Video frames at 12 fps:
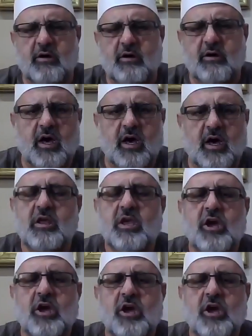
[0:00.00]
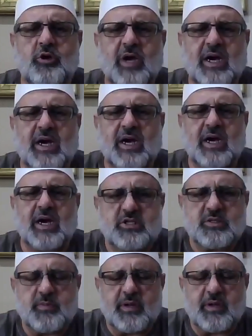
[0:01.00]
head off, I'm going to throw you in fire, and
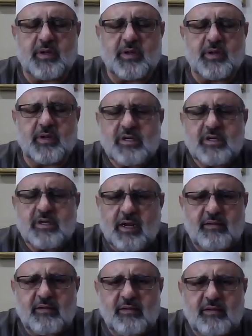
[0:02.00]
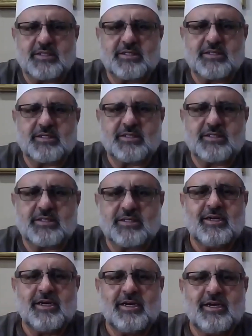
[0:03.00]
on, and you guys are disbelievers. None of
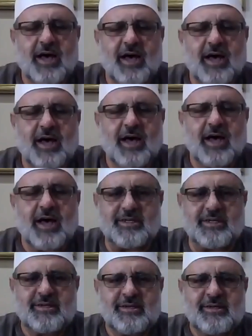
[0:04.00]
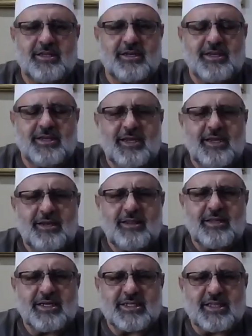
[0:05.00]
this. It's the opposite. The
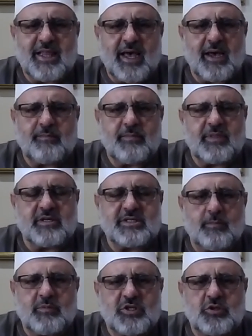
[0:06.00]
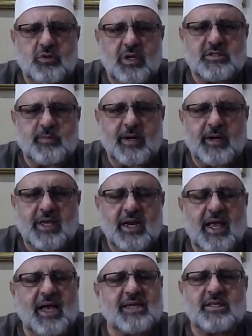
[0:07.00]
deen, the Islam, the submission to Allah subhanahu wa
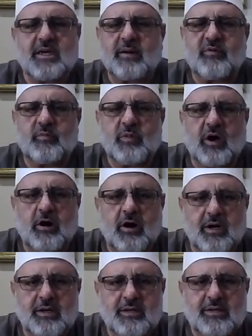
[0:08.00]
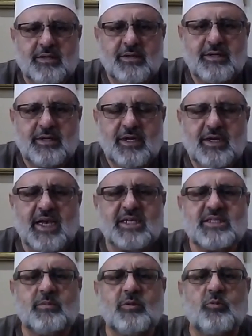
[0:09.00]
ta'ala has to come from the heart. It has to
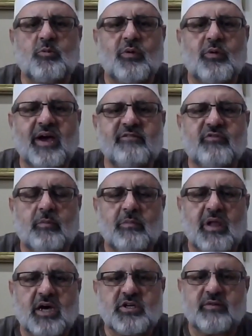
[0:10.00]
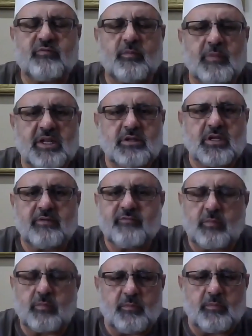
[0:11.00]
be derived from logic, from mantiq,
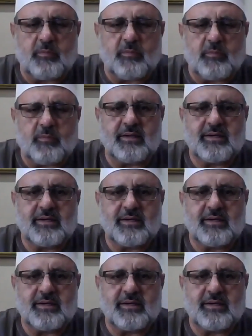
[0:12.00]
from the mind.